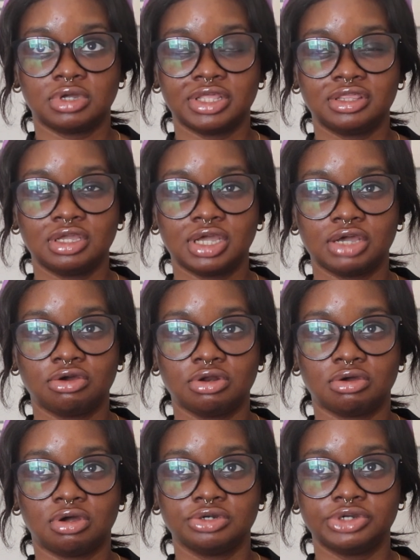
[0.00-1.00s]
I think I got
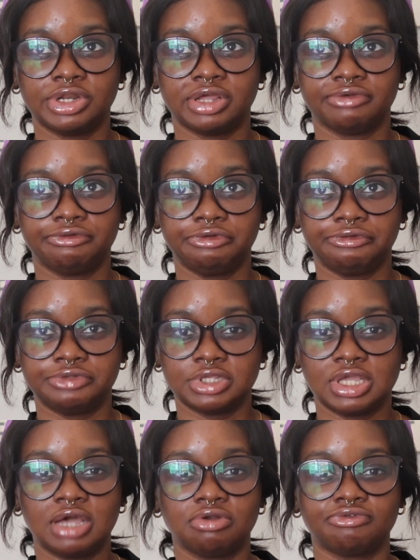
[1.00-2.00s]

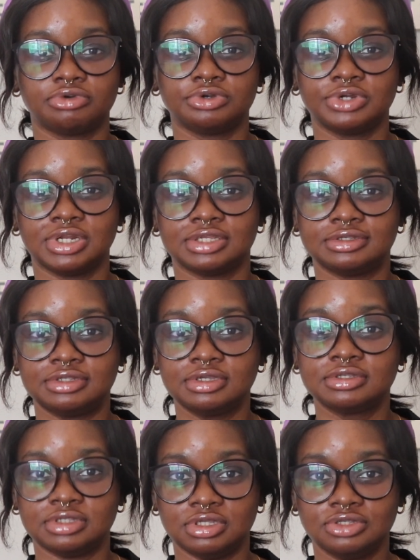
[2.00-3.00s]
150 out of
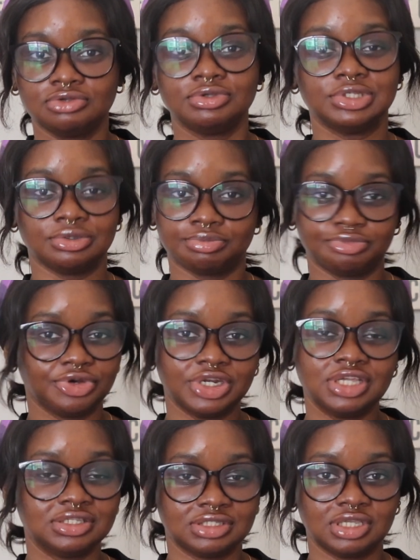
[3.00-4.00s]
160, so it's a pretty
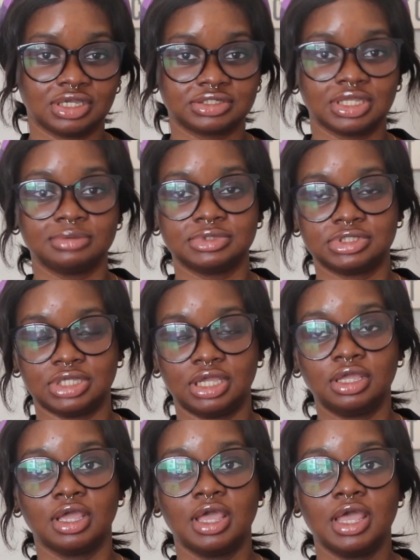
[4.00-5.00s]
easy exam to take.